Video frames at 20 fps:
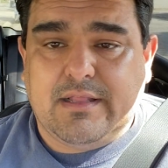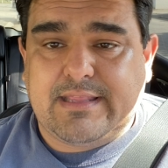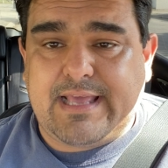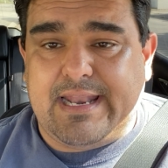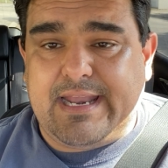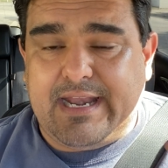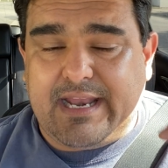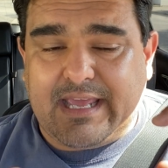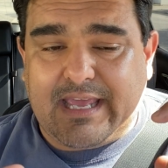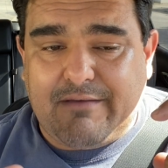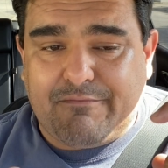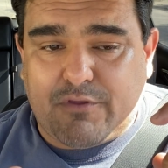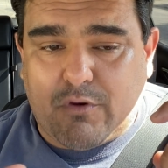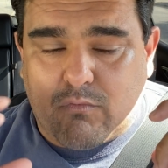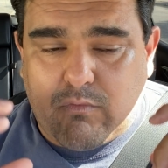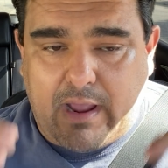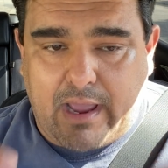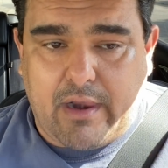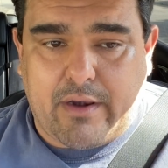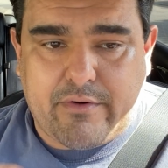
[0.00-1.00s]
They need to give the
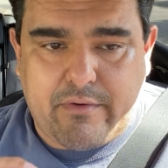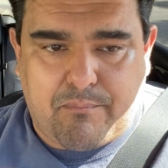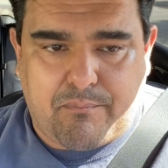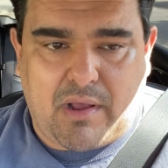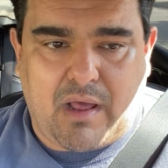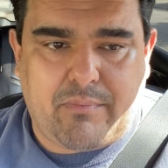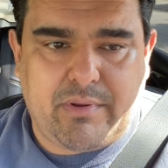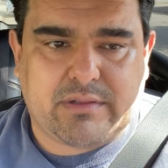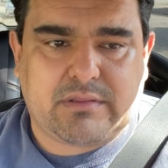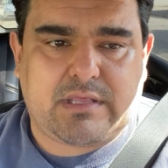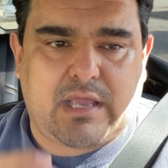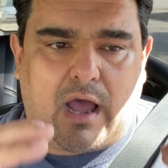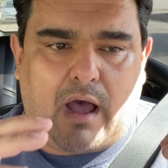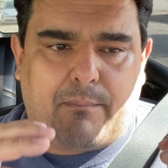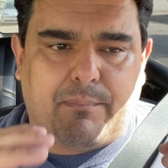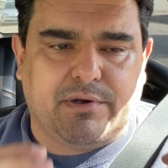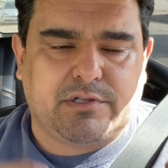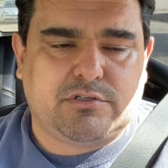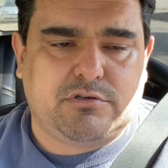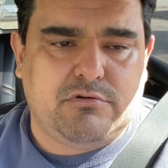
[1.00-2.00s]
regular public the
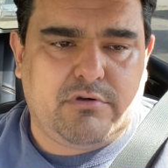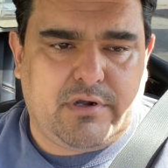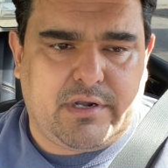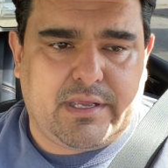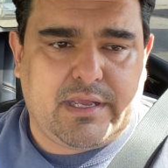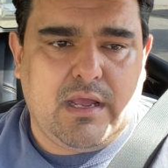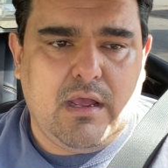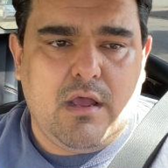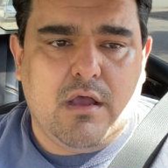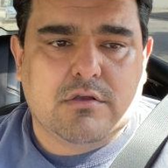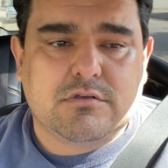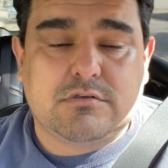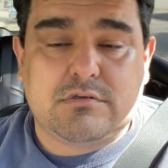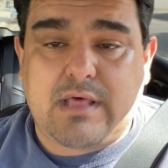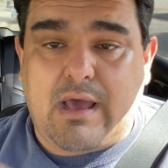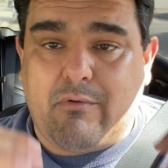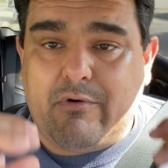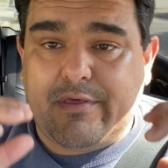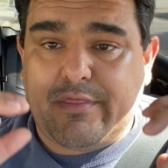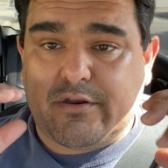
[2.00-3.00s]
opportunity, so
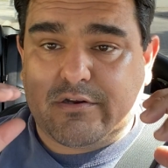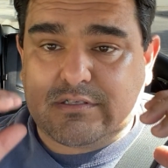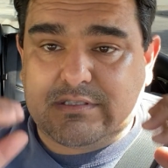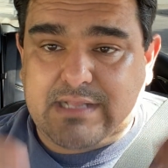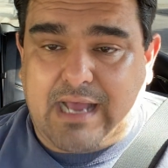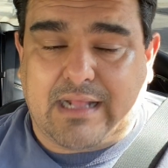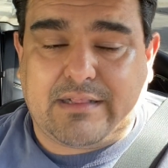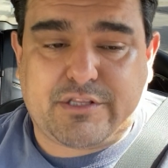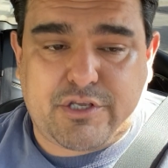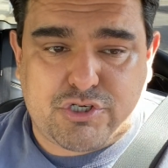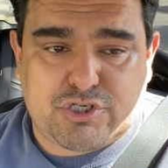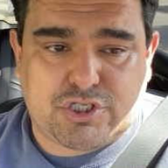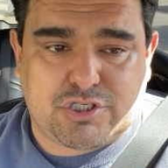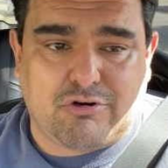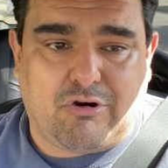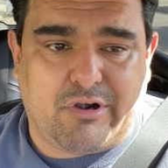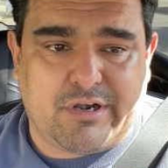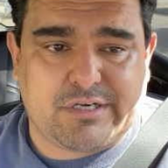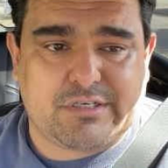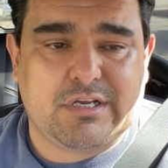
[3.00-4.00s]
that way there's not this
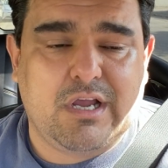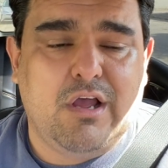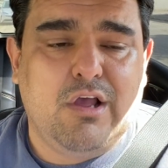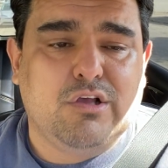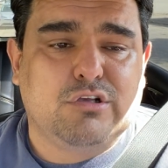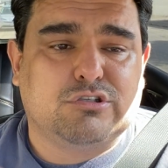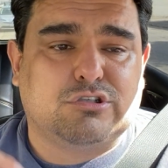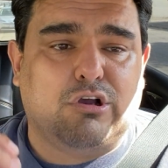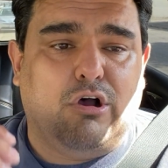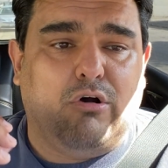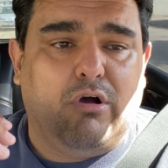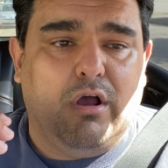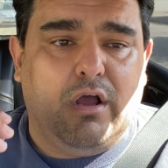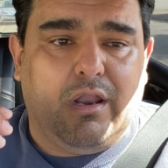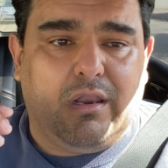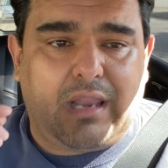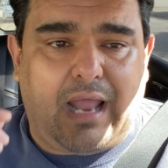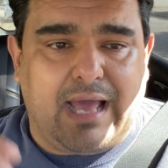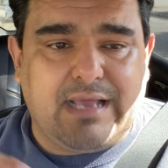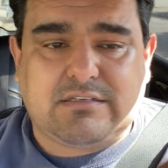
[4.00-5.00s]
shortage. So
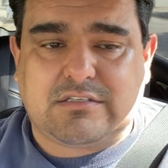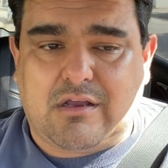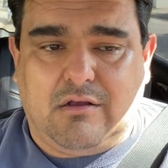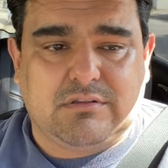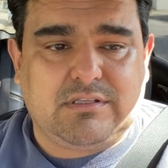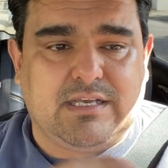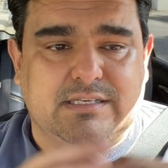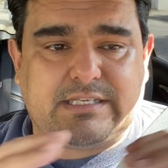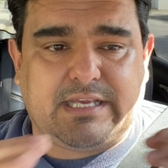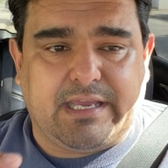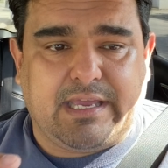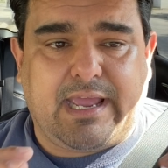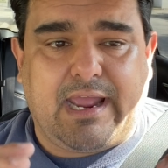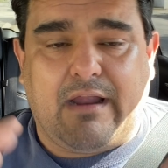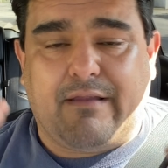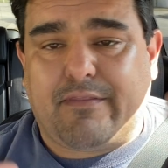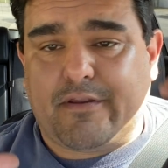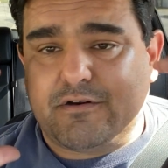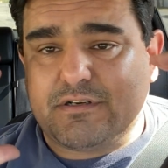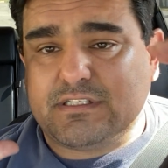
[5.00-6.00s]
Lysol doesn't
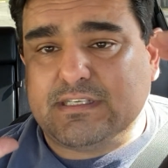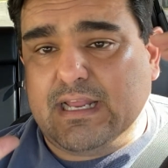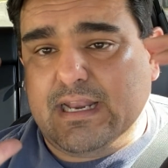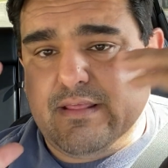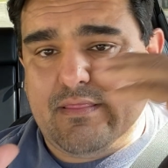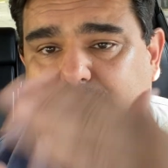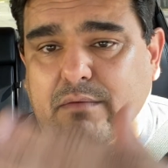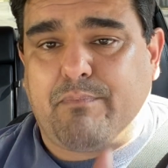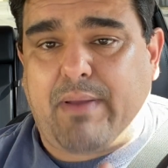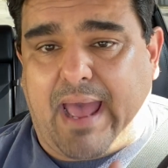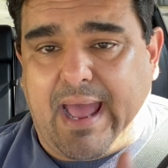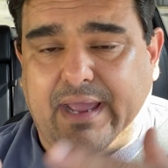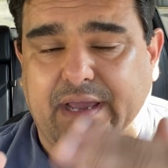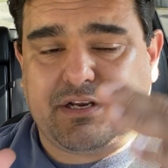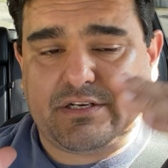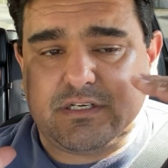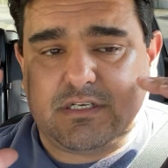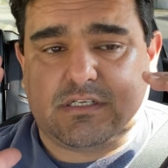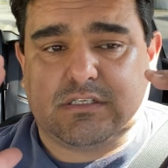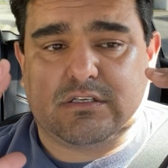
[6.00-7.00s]
care. They're sending their
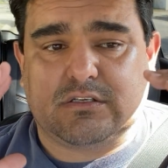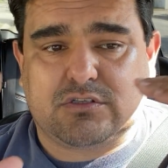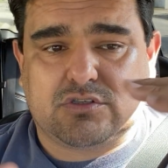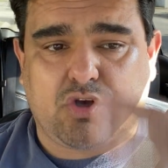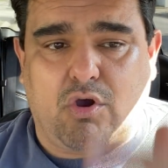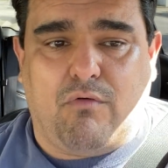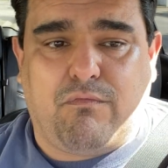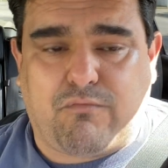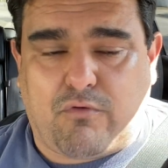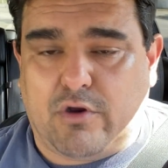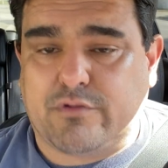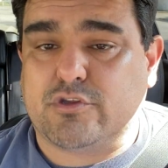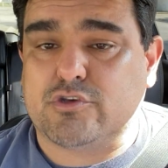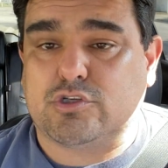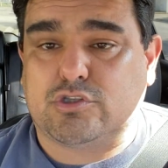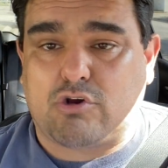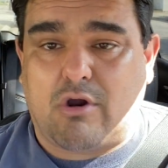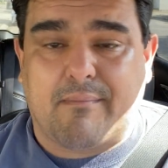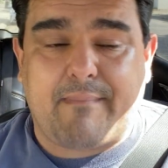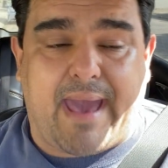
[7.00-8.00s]
packages, so forth. The
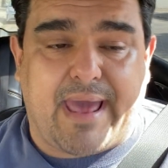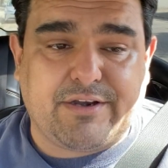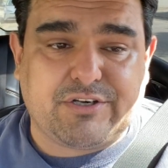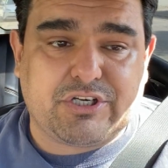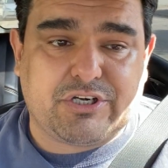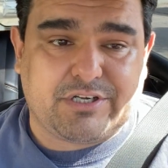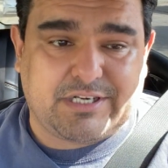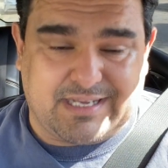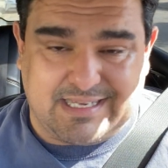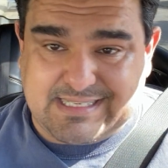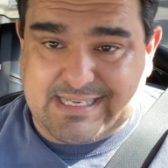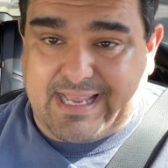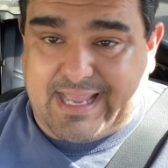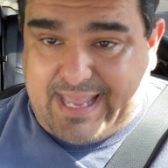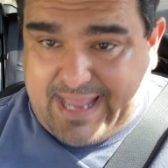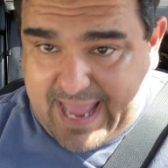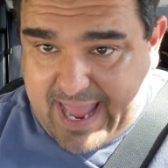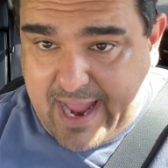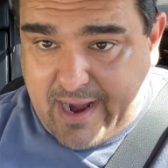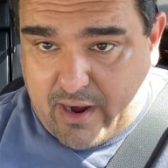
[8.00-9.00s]
store manager doesn't
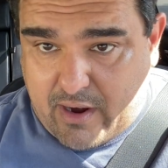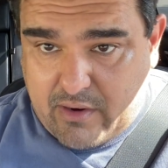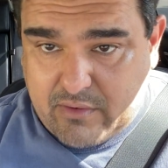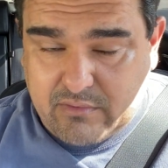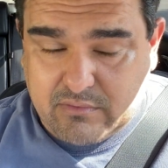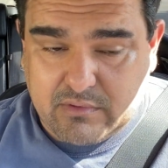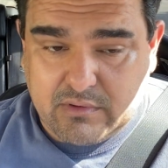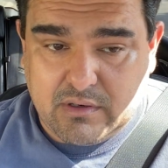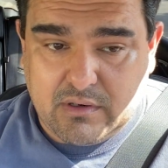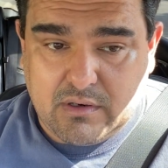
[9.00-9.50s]
care.